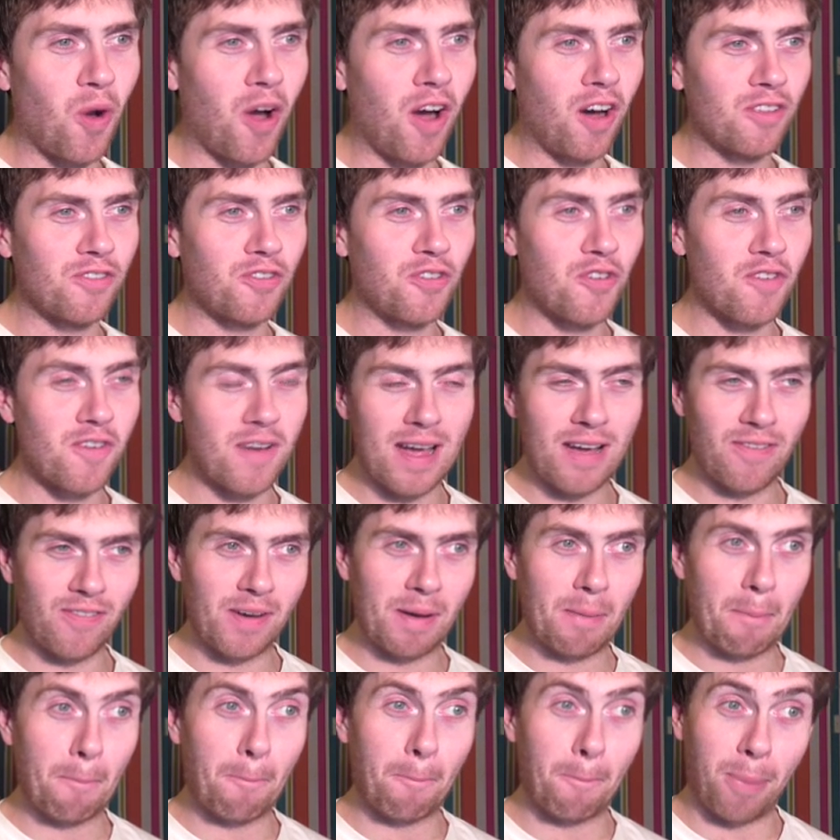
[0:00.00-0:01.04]
world
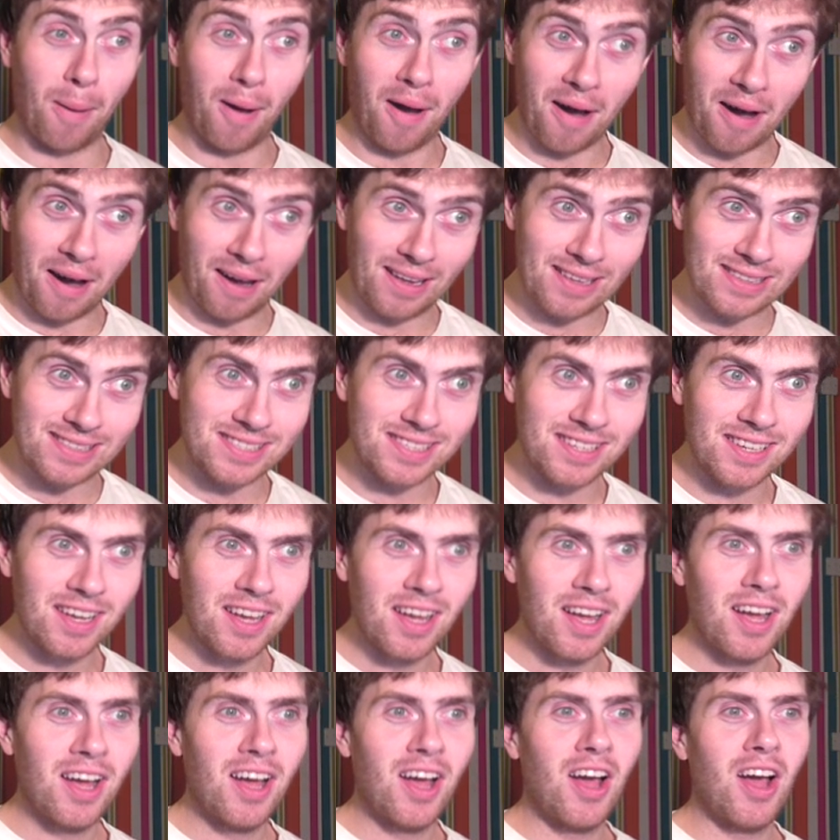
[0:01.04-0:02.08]
forever, but
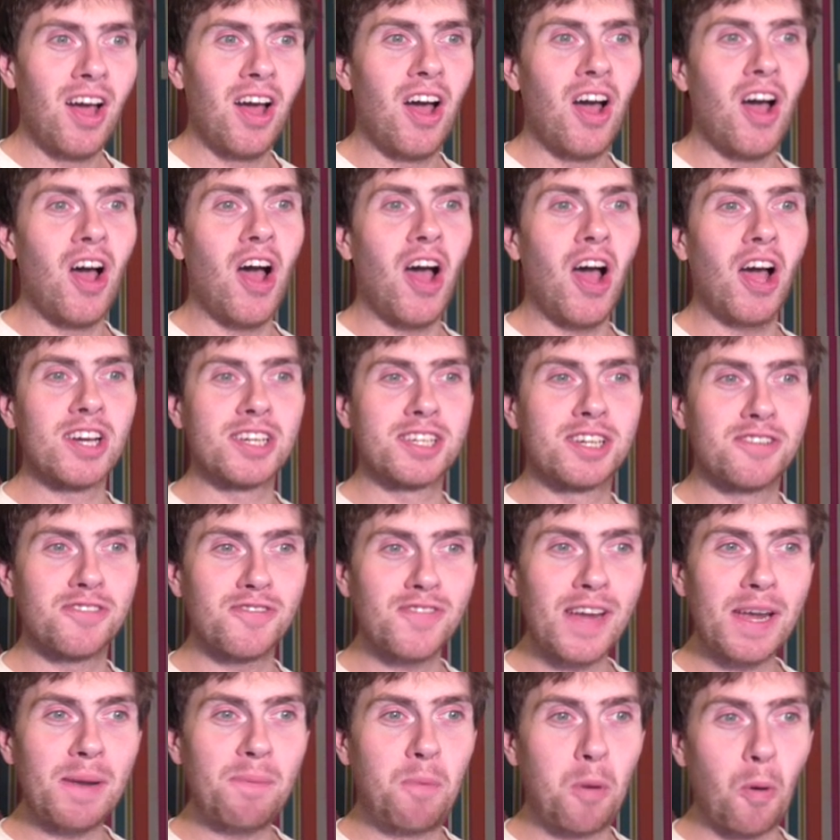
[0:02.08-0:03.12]
a
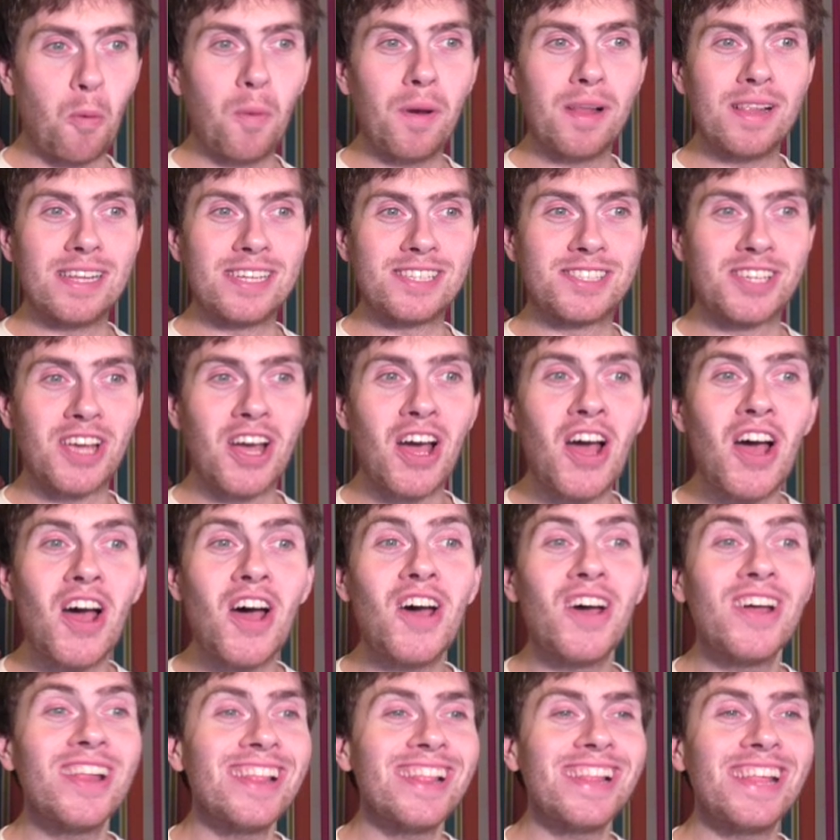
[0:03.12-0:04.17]
creeper will
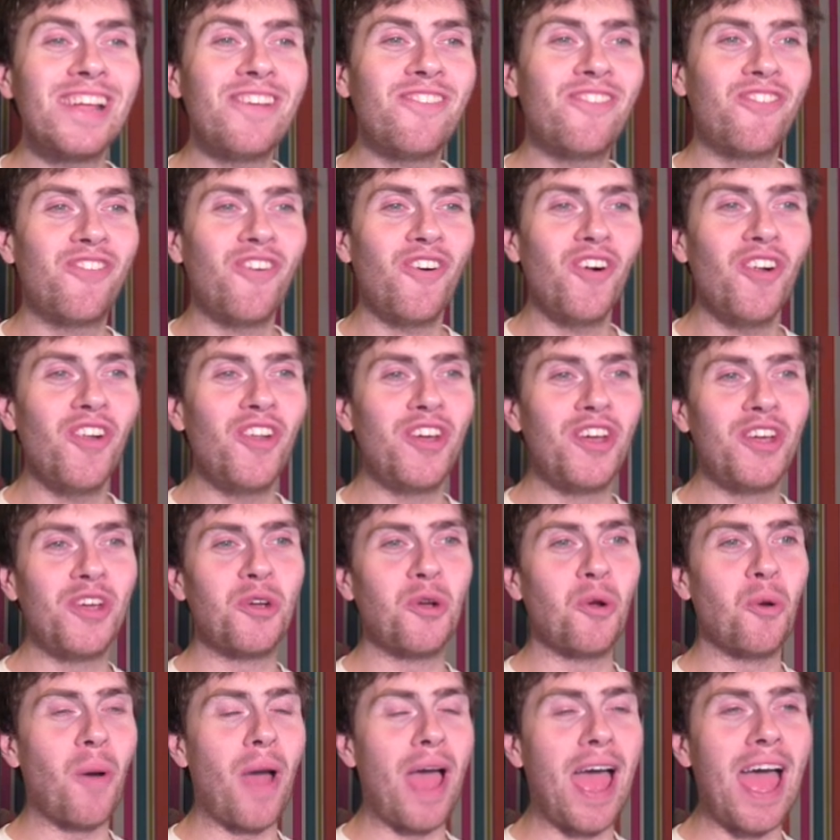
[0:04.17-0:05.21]
eternally follow
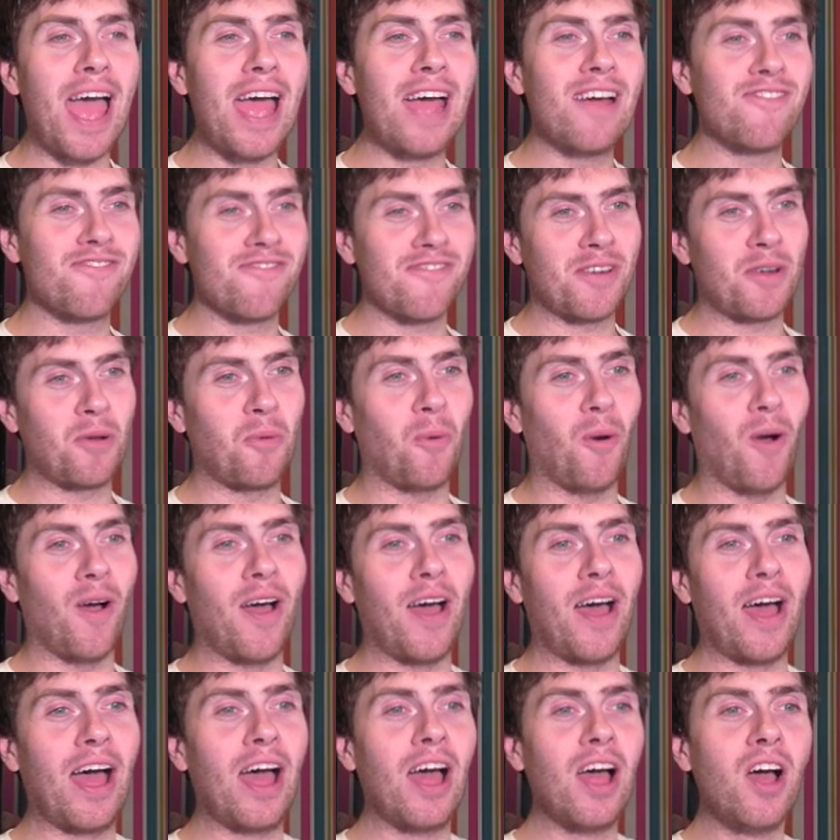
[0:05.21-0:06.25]
you
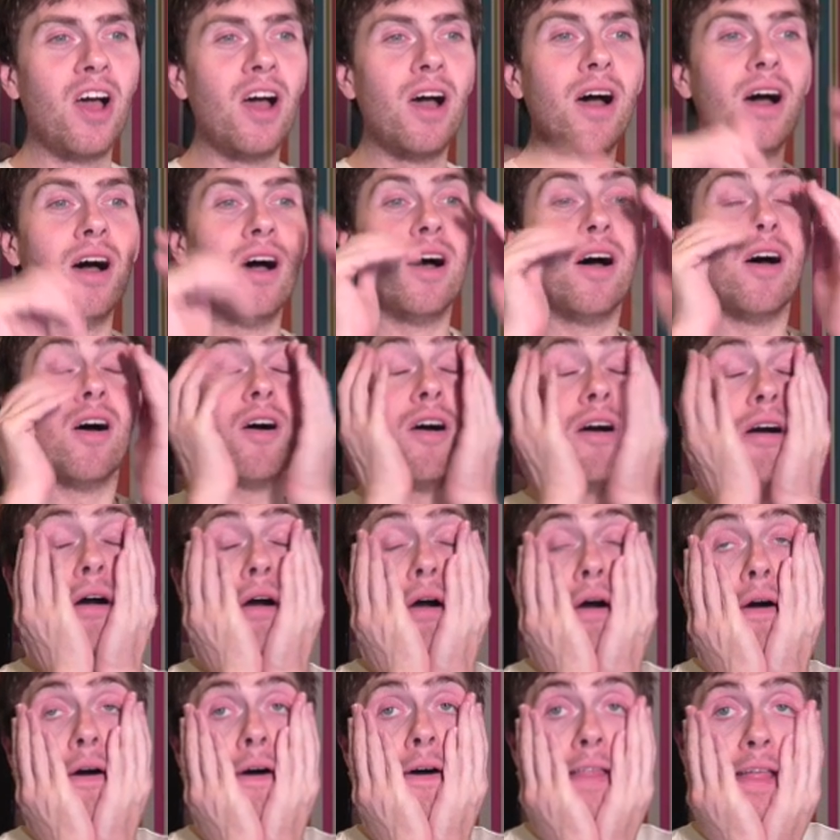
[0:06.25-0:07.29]
everywhere.
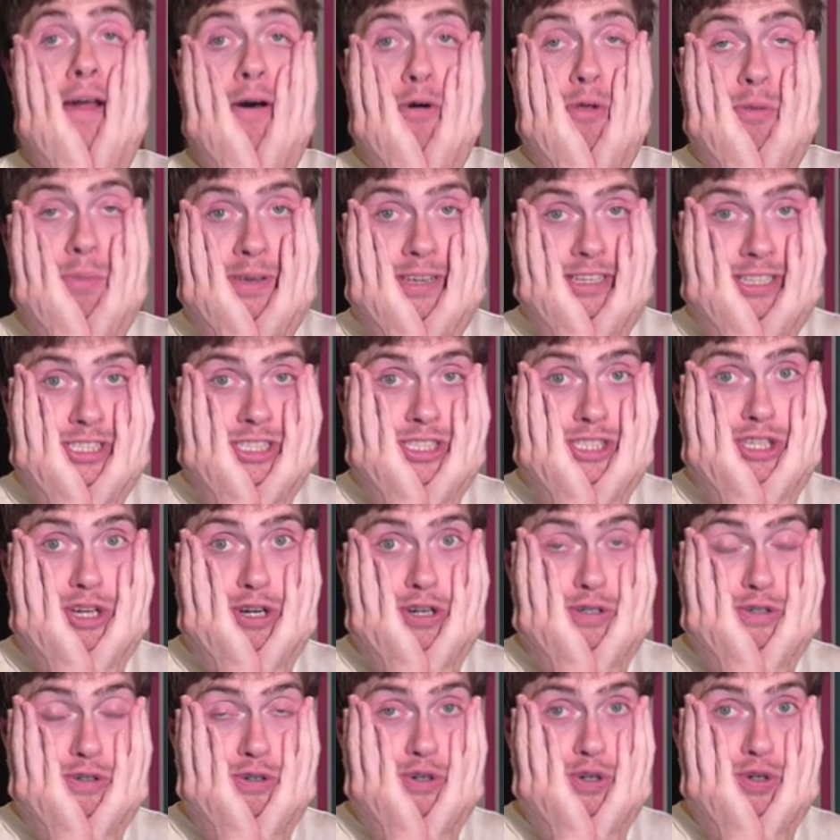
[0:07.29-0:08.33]
Oh, that would be
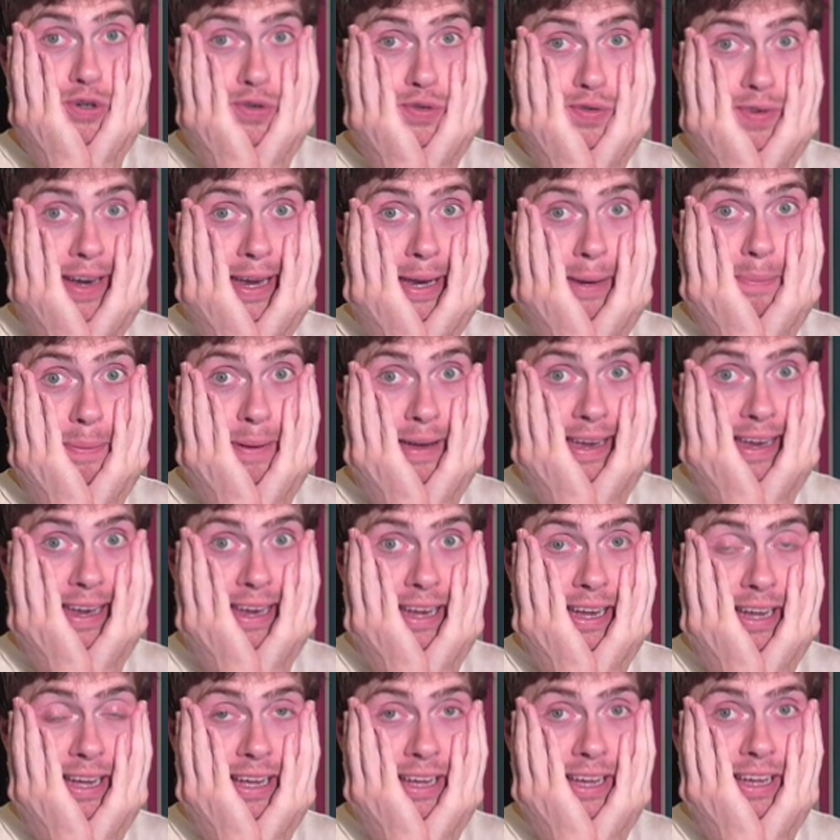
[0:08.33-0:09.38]
so creepy.